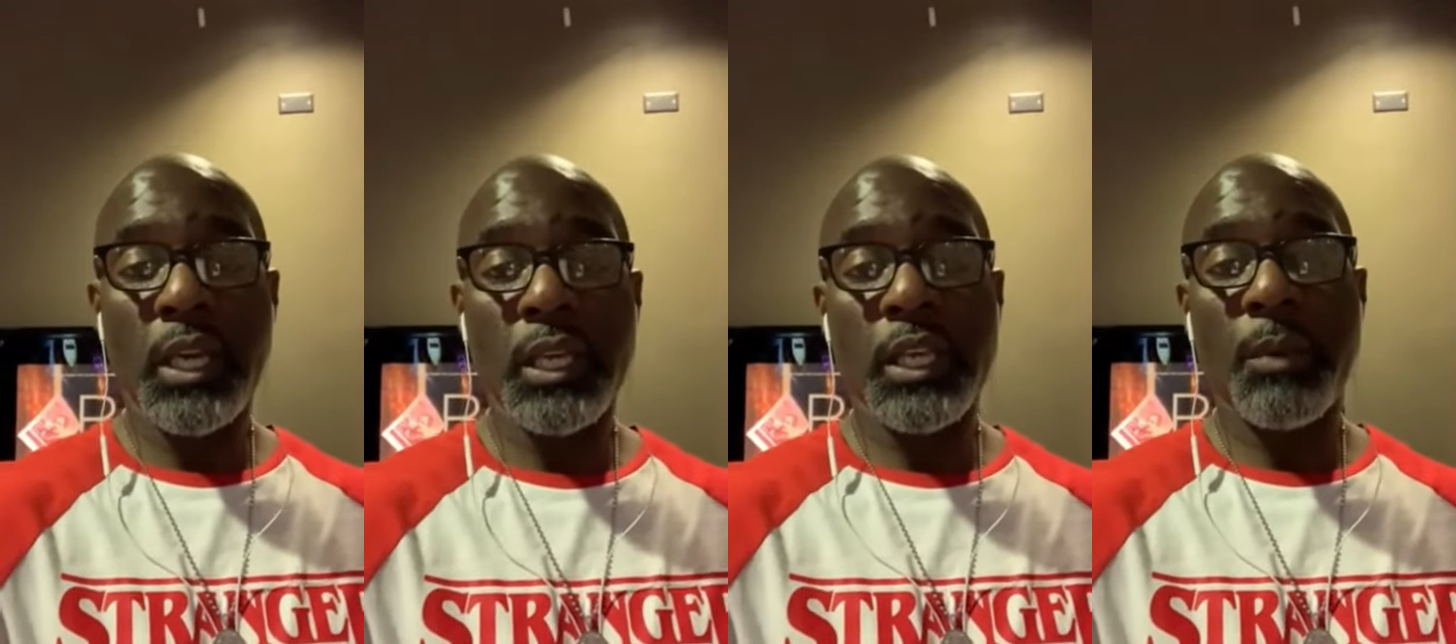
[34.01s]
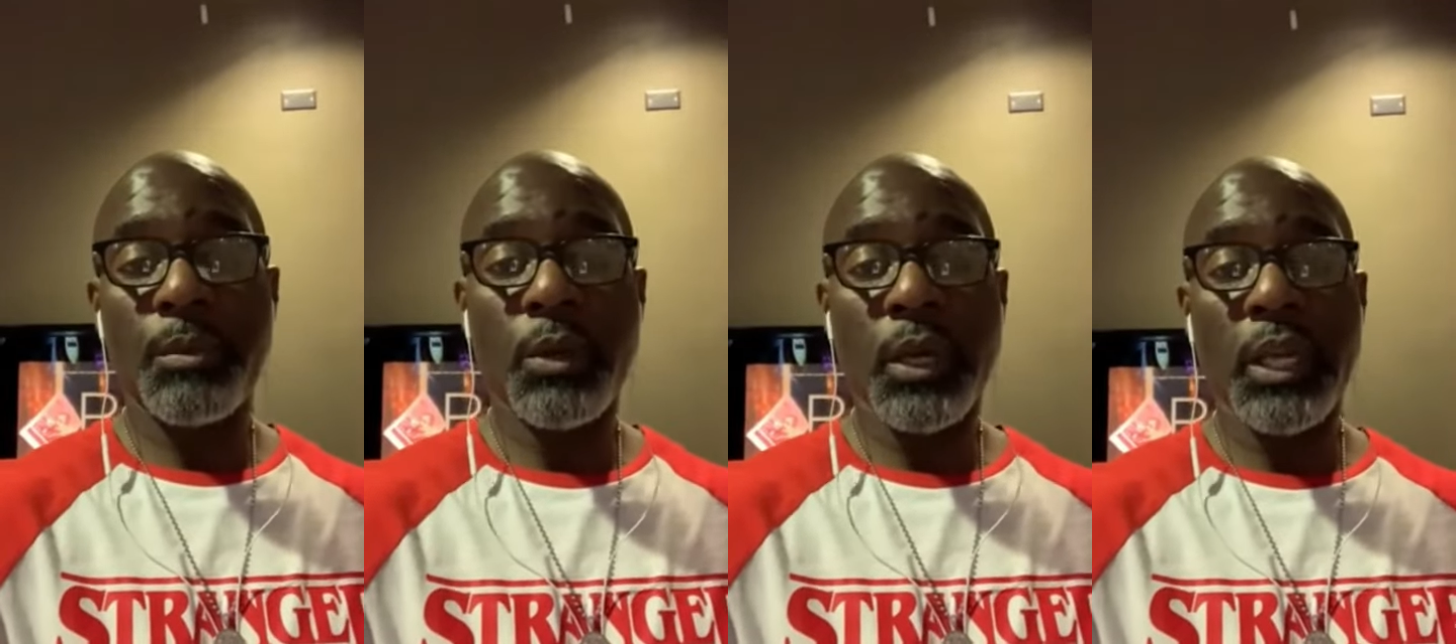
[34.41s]
It kept
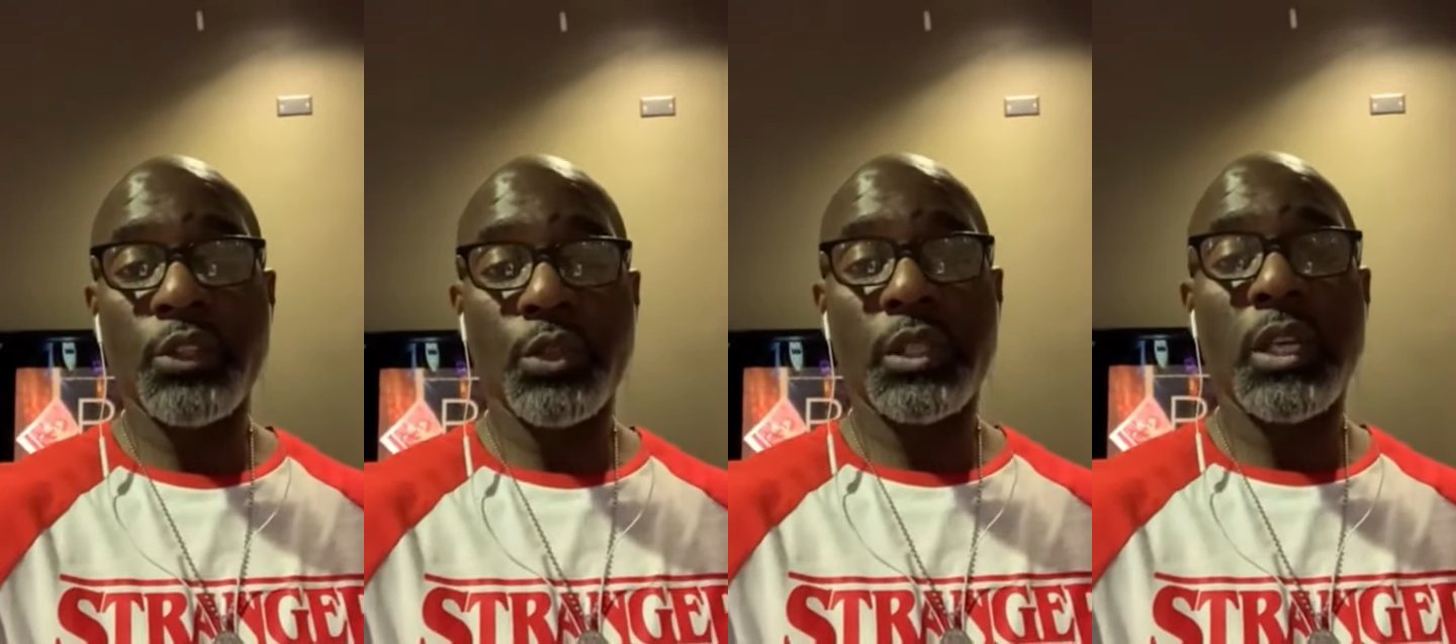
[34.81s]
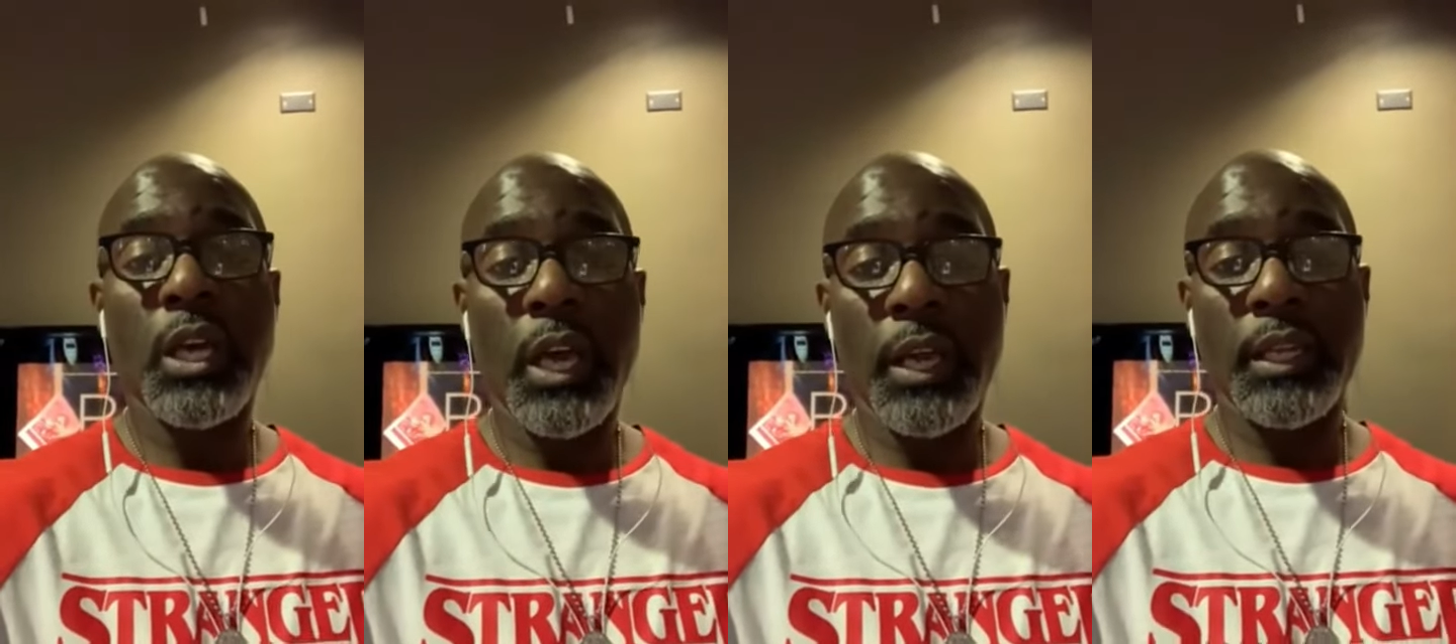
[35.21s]
your interest
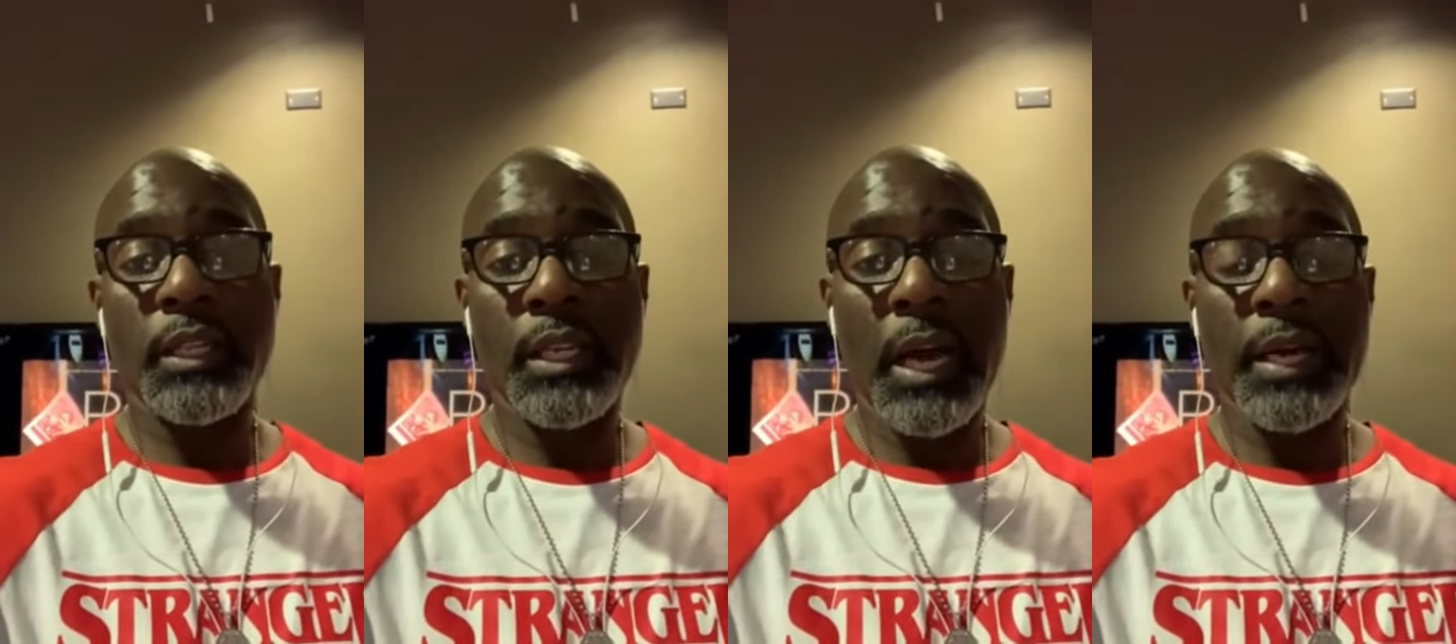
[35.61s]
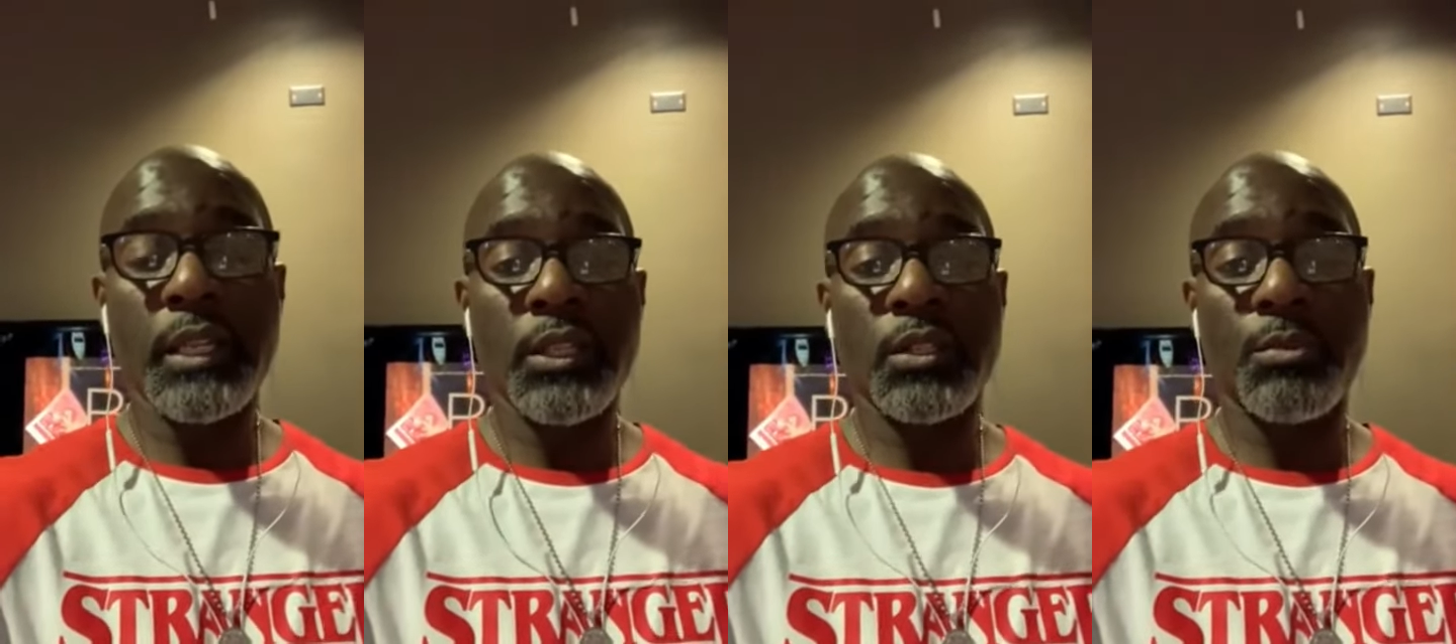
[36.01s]
and it did not
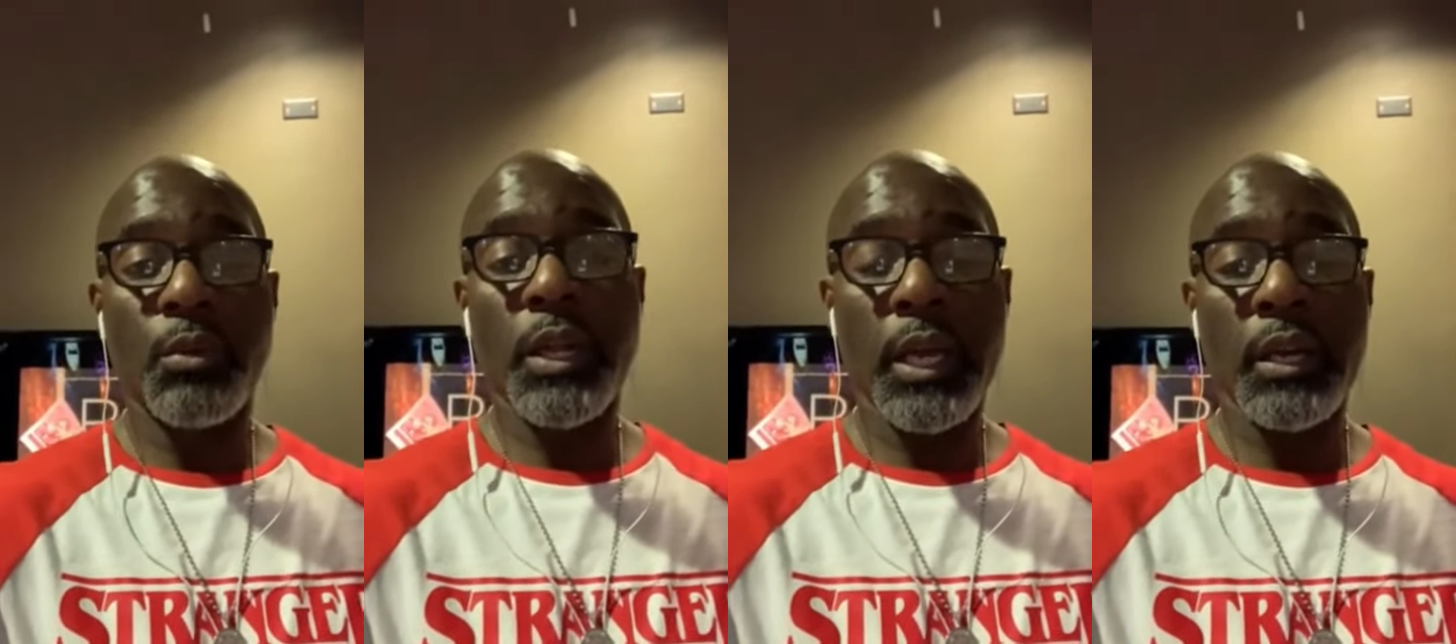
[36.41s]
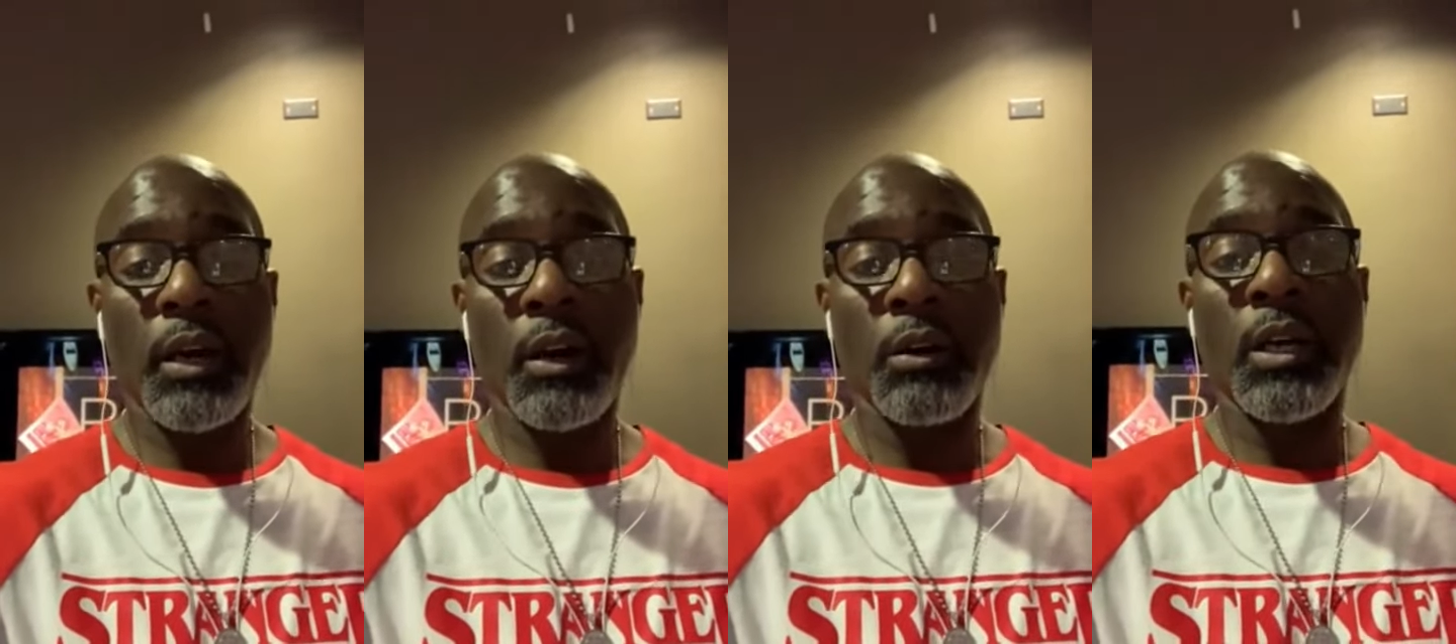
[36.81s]
disappoint at
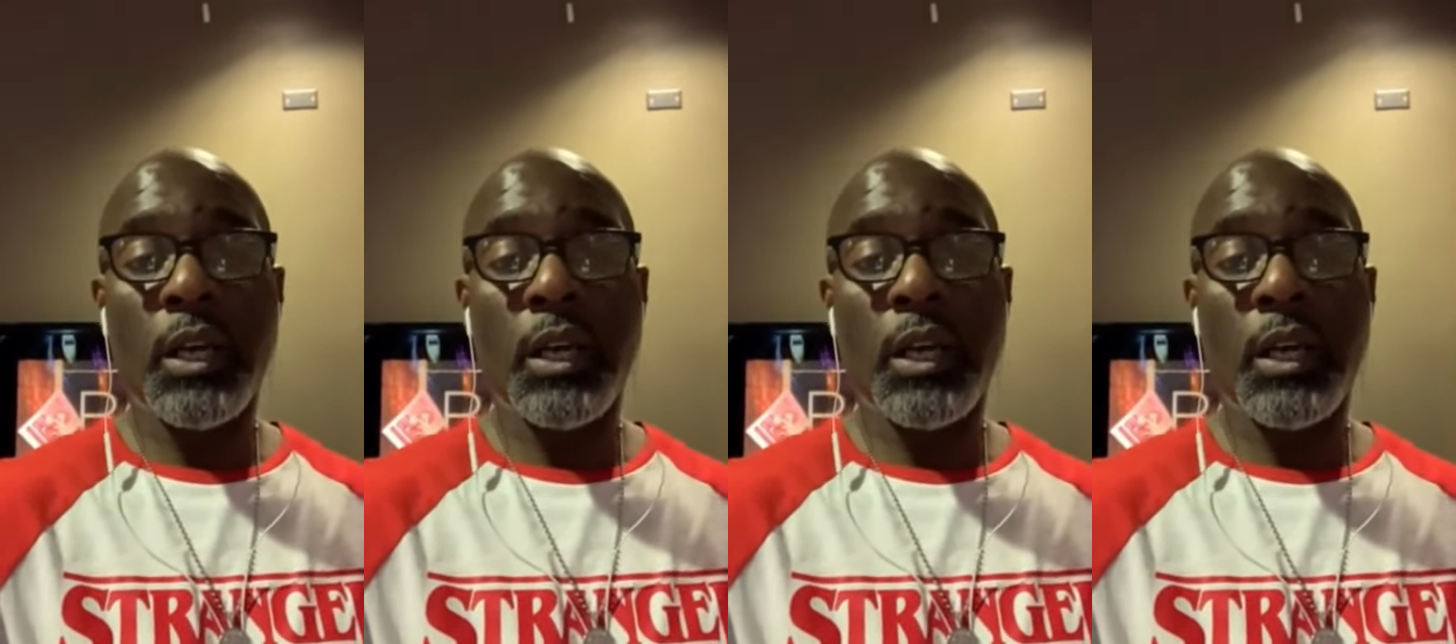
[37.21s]
all.